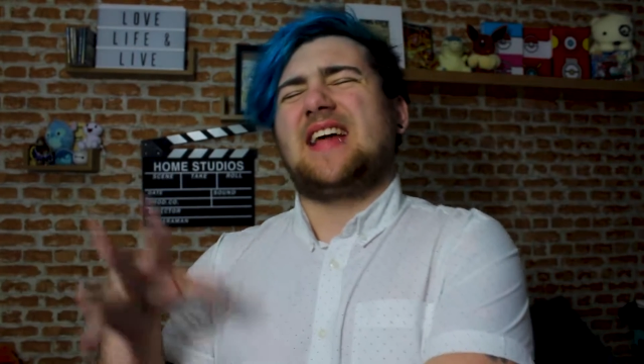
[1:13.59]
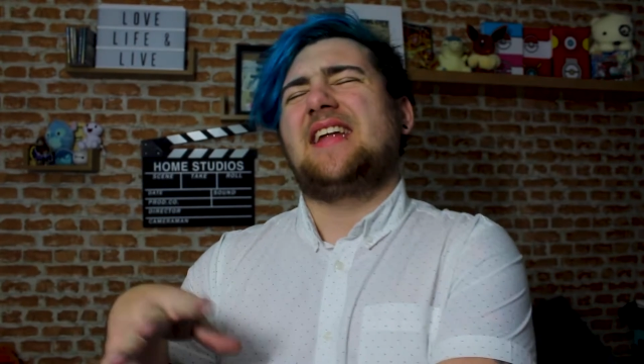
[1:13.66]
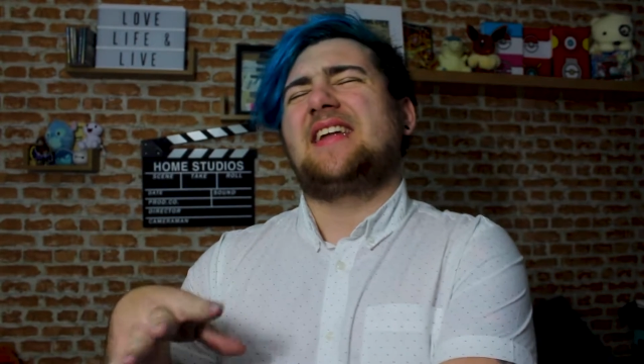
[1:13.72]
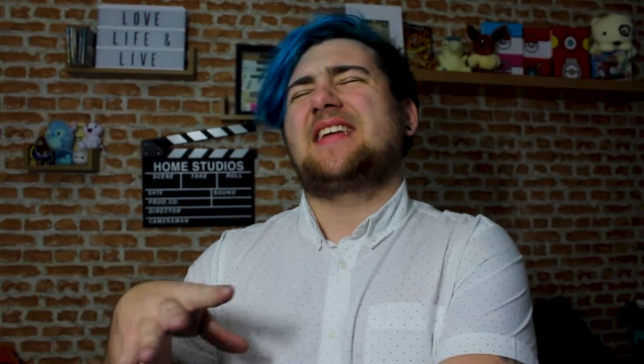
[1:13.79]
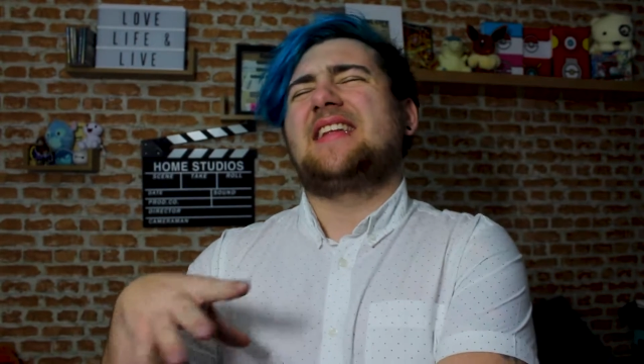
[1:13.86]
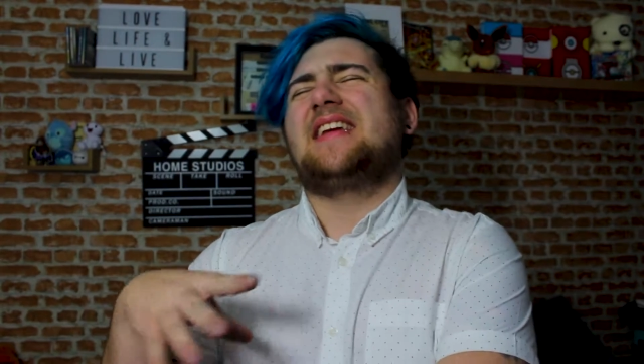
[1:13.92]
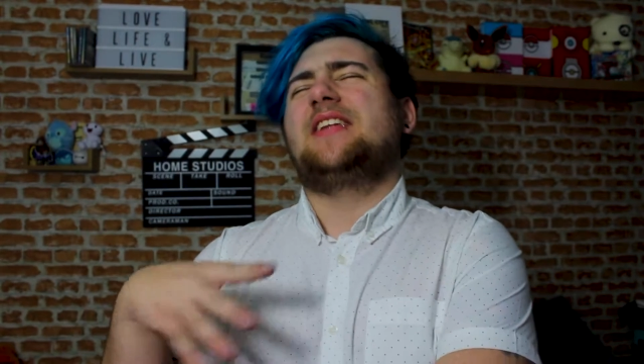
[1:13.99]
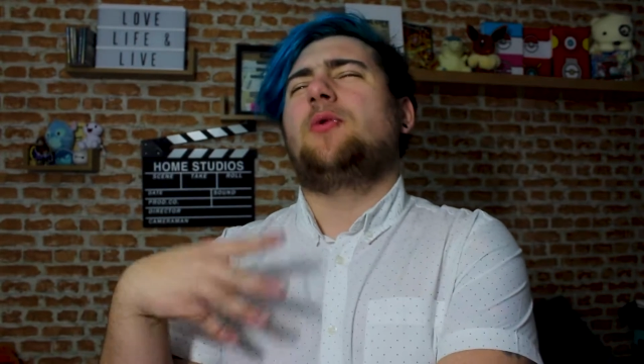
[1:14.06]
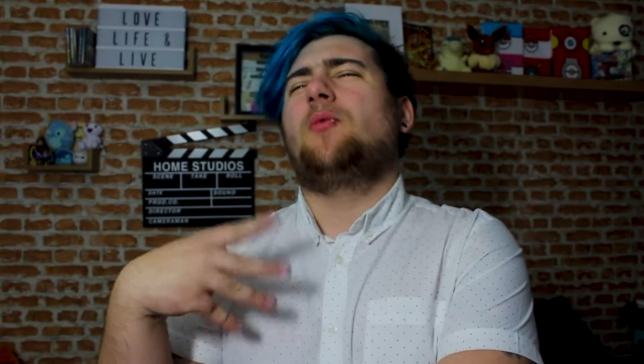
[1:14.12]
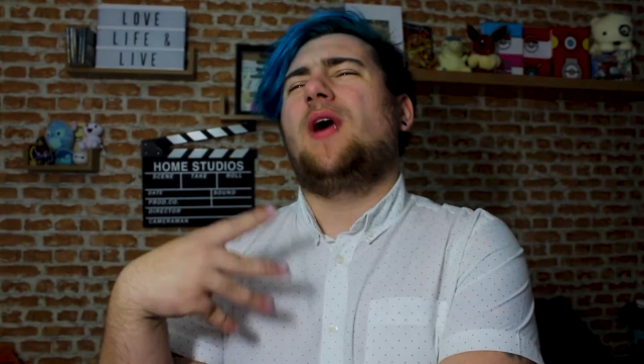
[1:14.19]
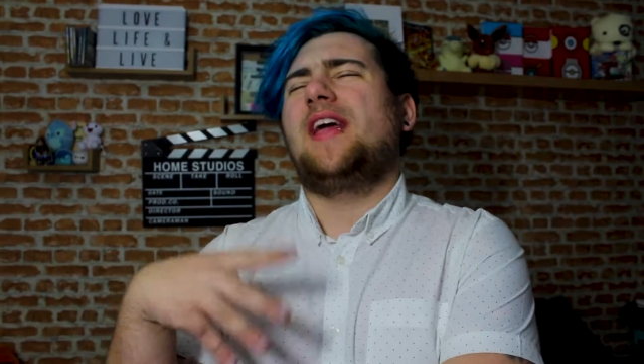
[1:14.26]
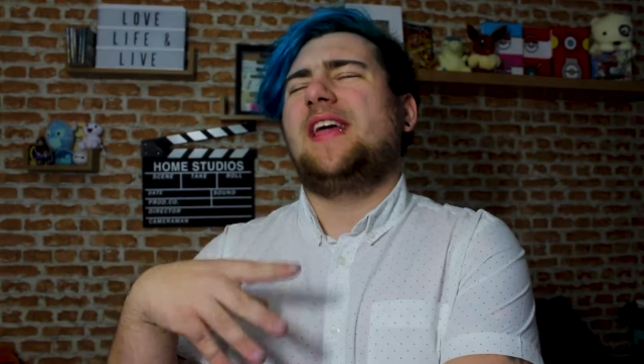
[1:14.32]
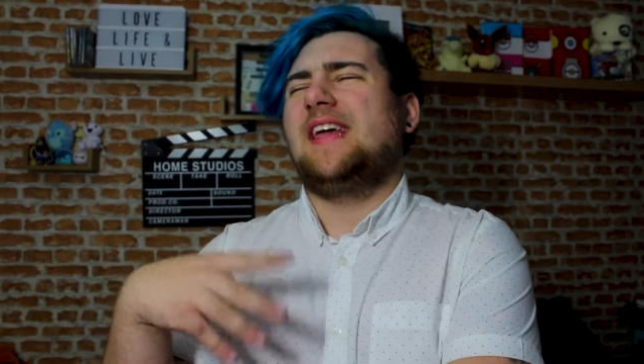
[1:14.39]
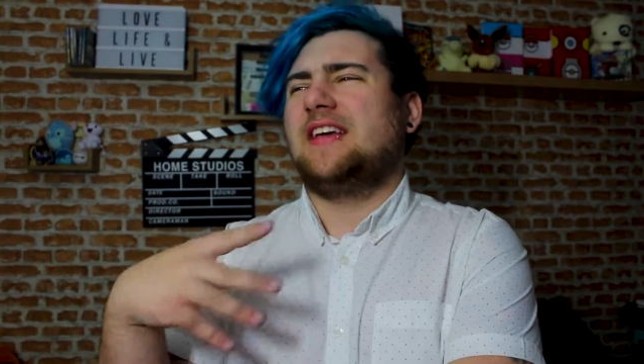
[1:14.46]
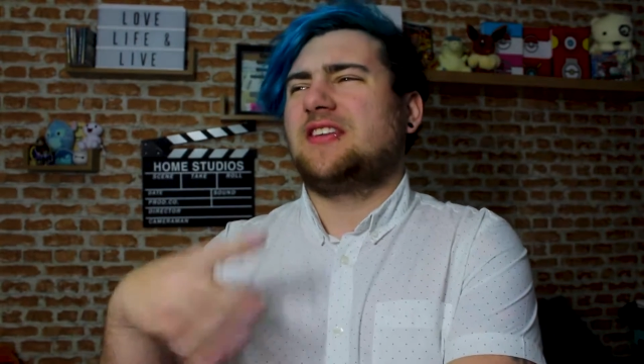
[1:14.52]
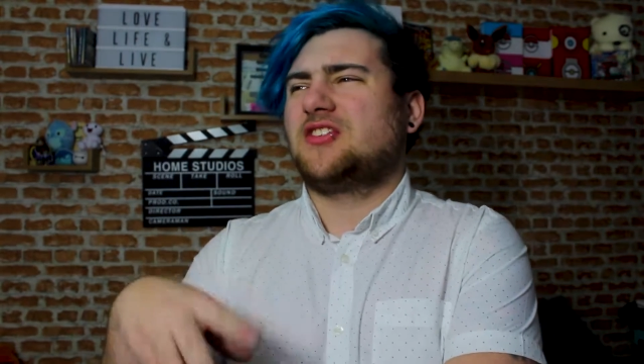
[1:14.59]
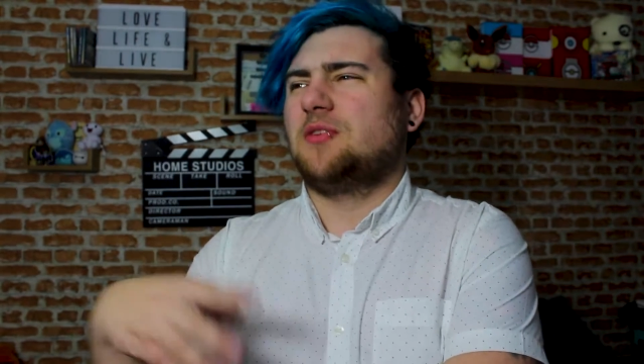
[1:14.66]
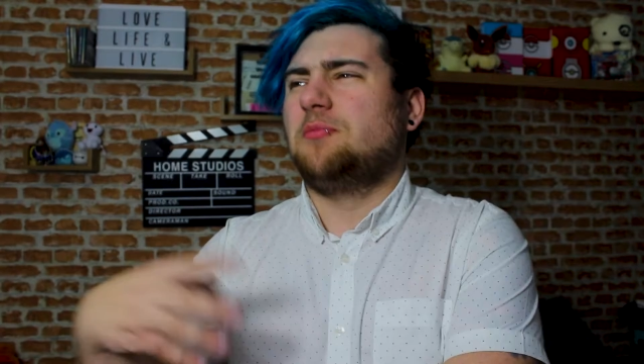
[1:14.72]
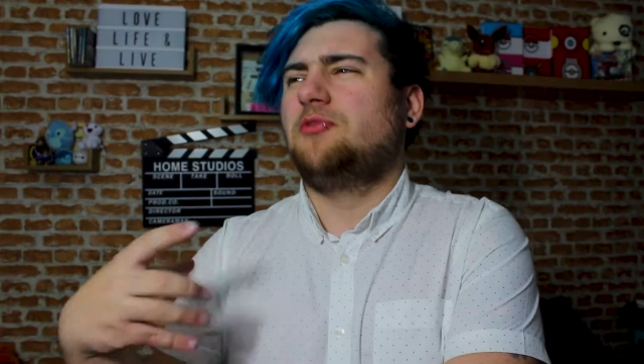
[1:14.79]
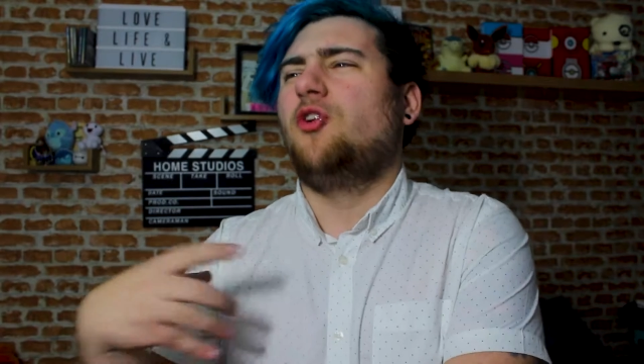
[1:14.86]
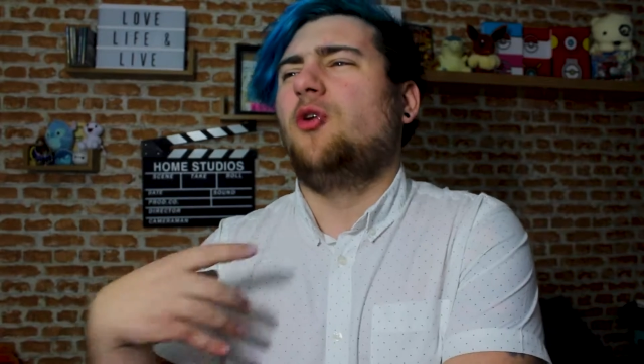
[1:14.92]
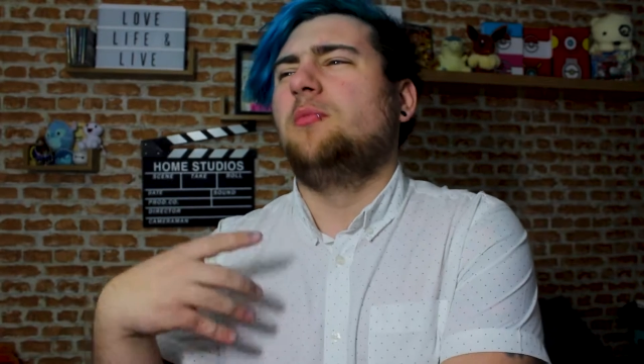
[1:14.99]
technically in a way he is
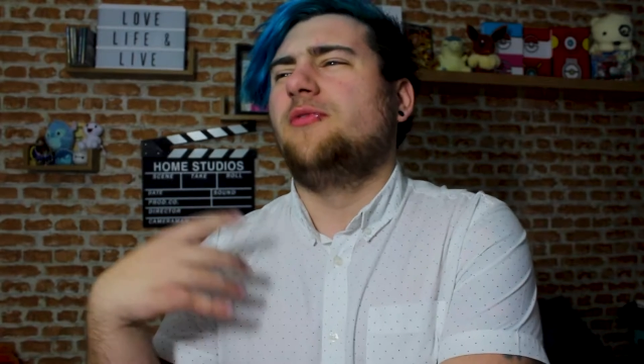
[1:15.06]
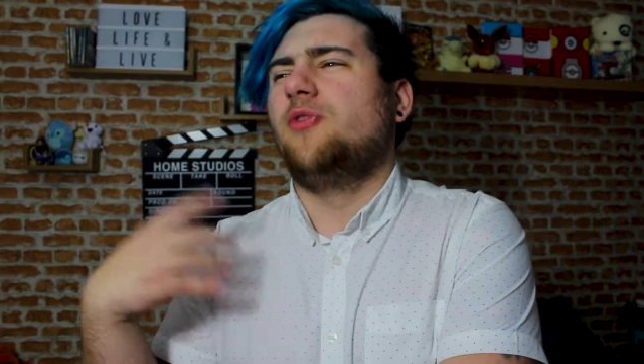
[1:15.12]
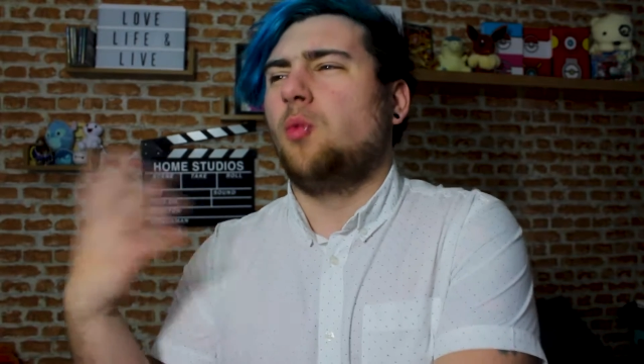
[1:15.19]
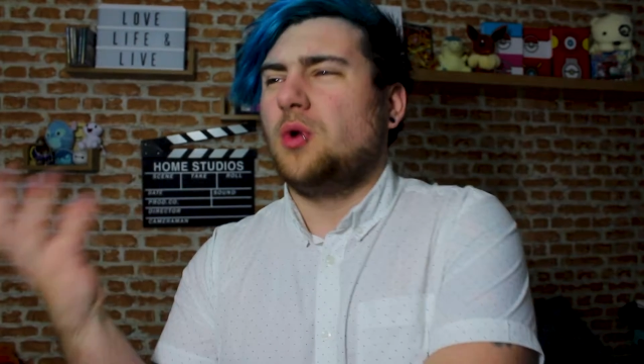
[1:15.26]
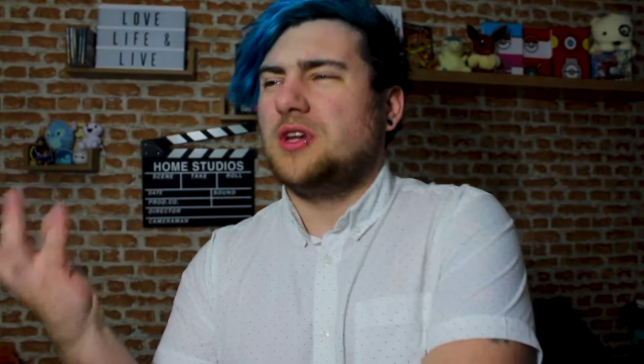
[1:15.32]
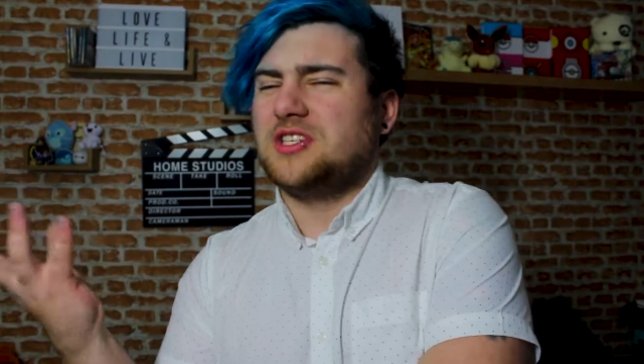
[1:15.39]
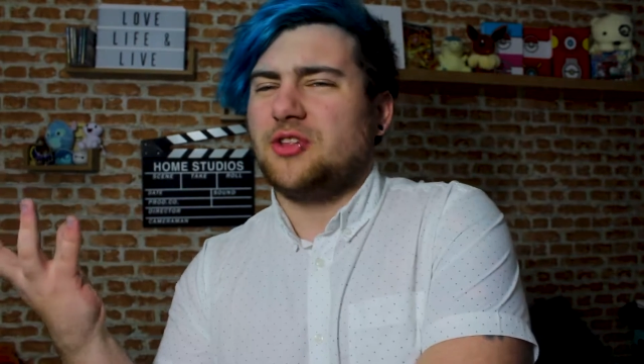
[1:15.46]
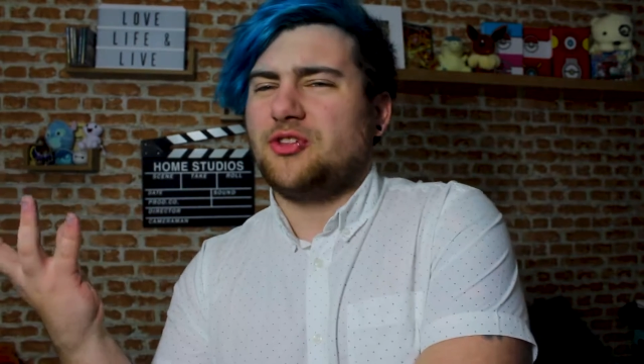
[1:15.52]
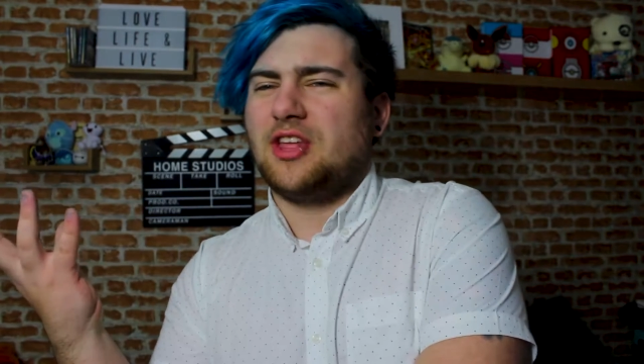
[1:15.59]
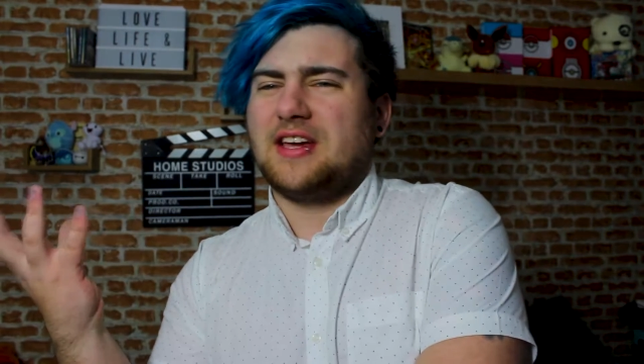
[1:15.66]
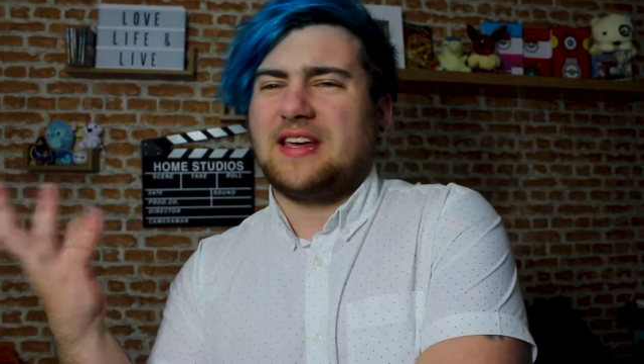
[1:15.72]
some form of a wizard